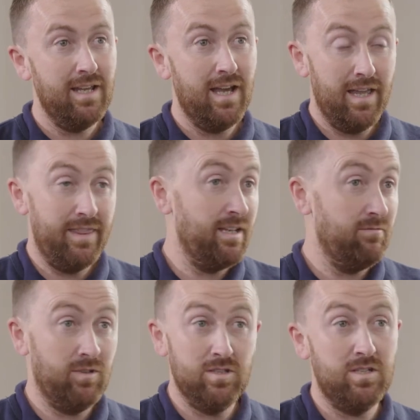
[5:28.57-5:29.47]
and then
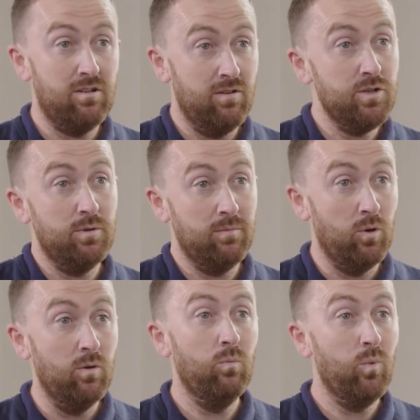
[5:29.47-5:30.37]
consider issuing
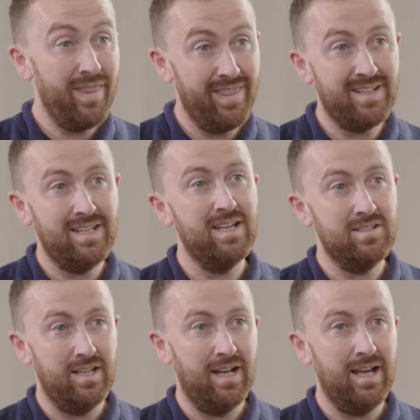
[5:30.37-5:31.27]
more when the TAC
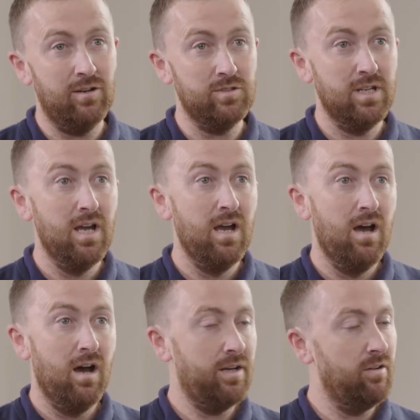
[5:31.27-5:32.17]
allows.
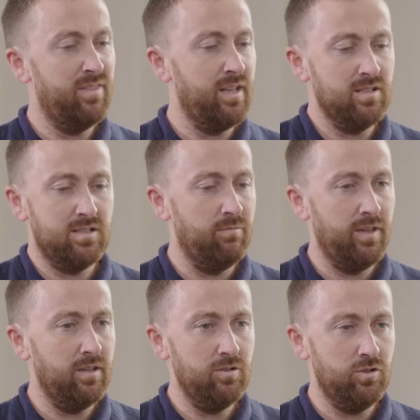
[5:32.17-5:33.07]
I don't think it's
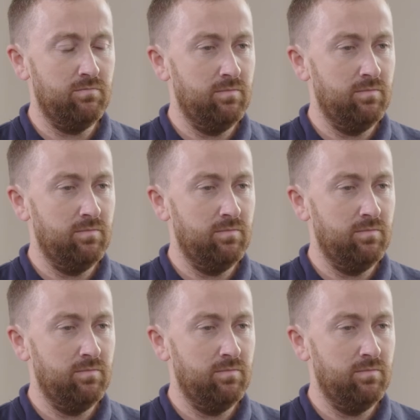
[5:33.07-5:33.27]
something that